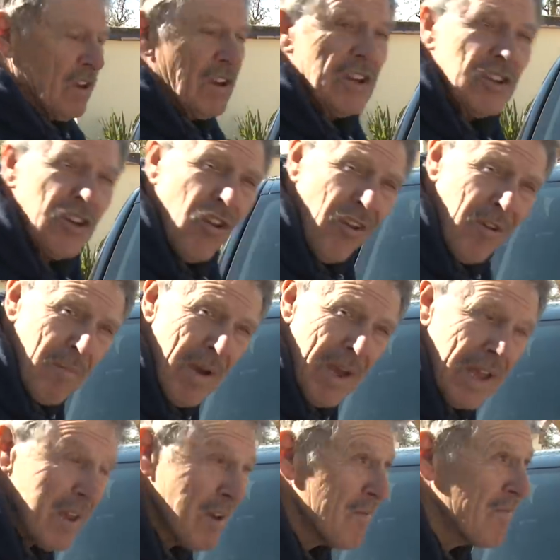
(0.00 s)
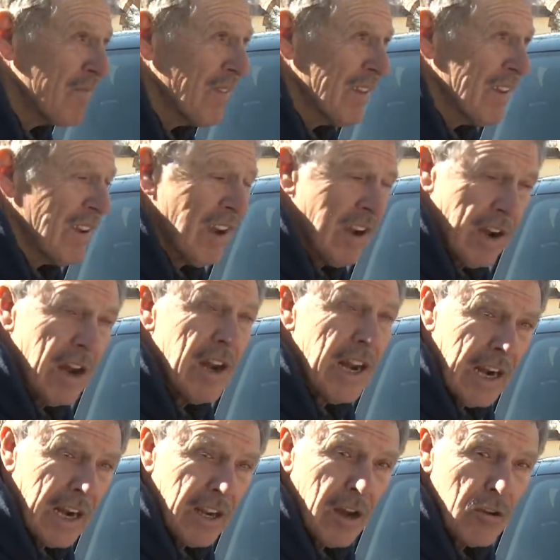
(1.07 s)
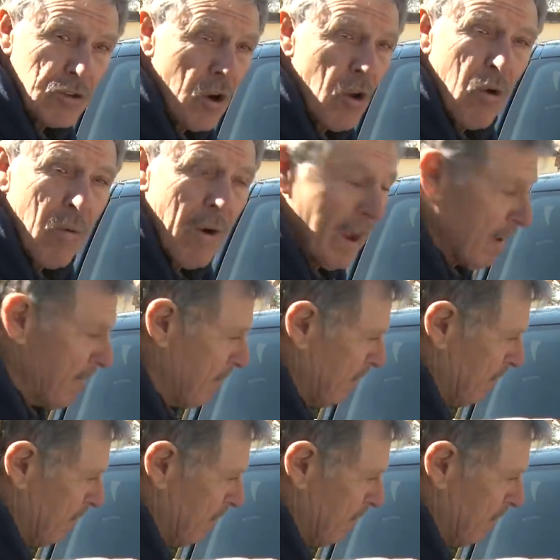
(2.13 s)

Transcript: It's like me, a little goes a long way.